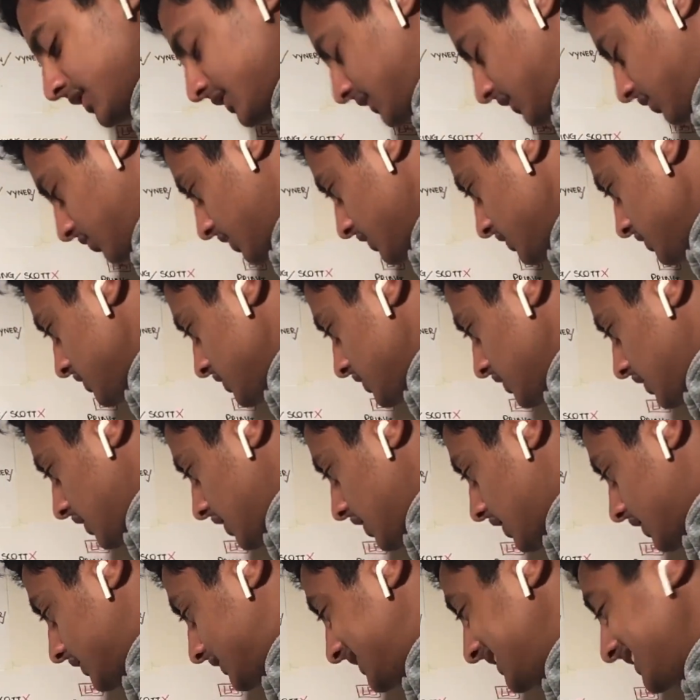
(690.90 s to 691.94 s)
anyway.
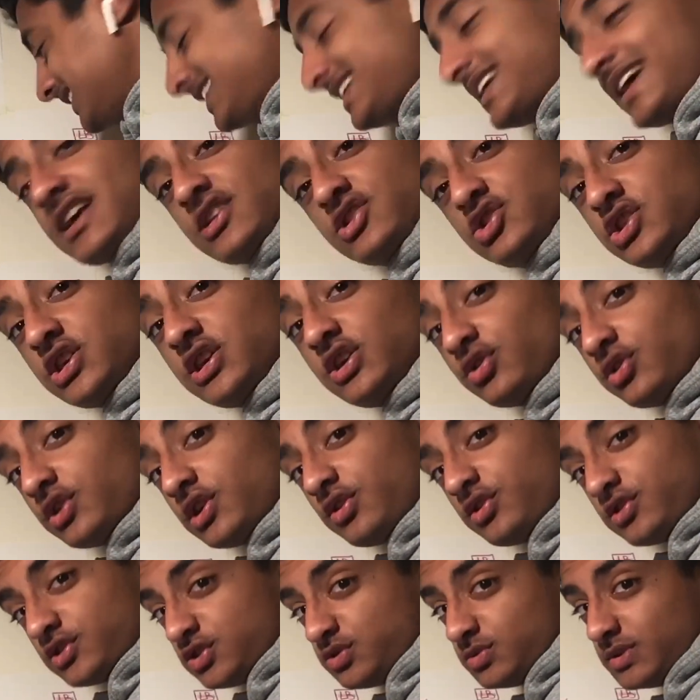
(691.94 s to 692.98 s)
Dylan Kadji on
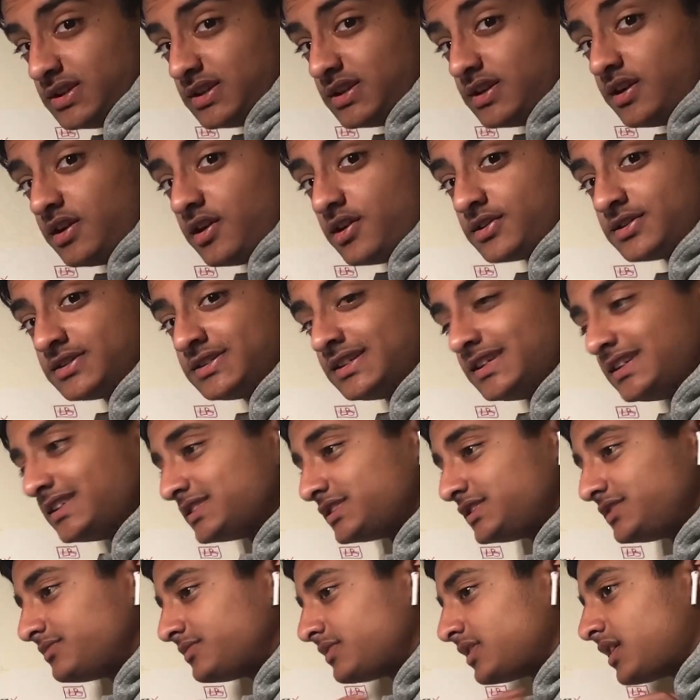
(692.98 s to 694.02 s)
loan at Swindon last
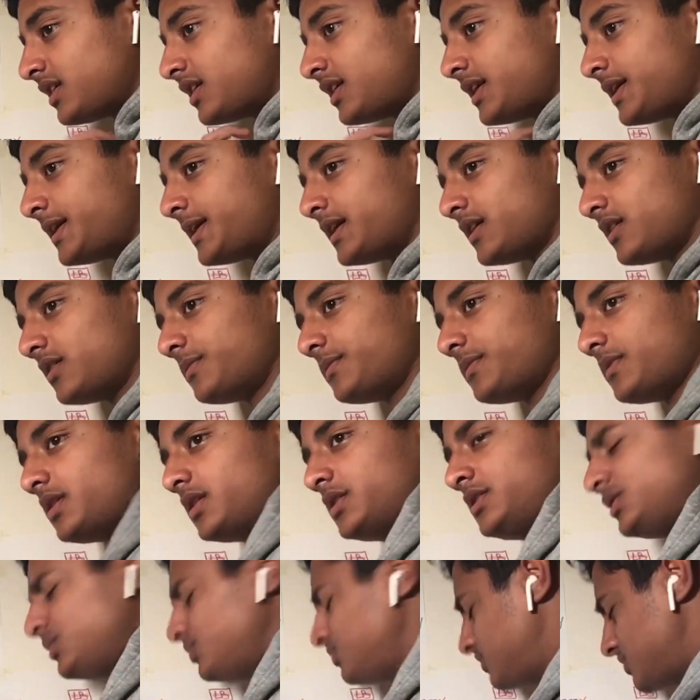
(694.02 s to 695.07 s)
season.
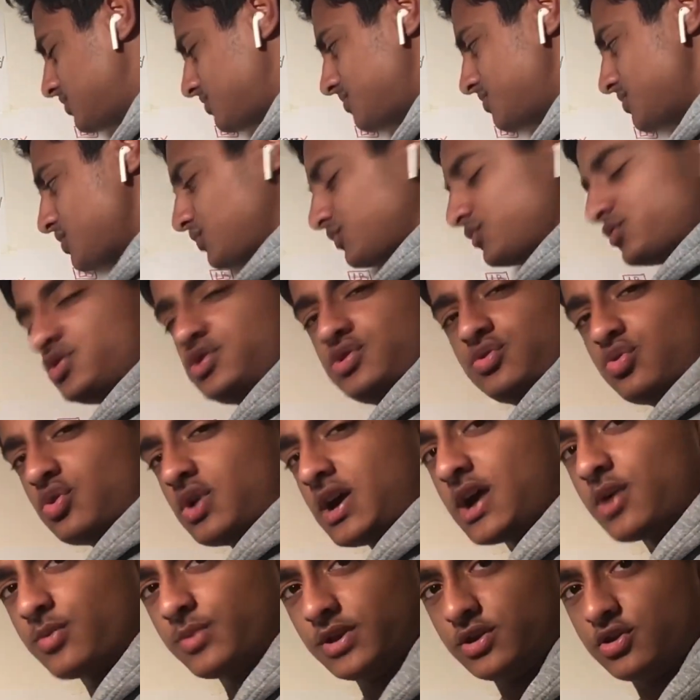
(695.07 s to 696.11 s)
I'm not sure
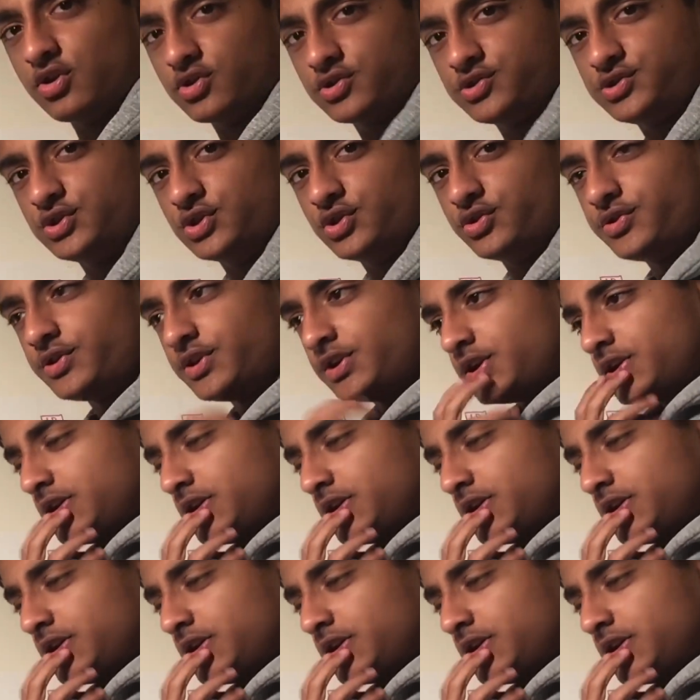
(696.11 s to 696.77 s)
how he got on,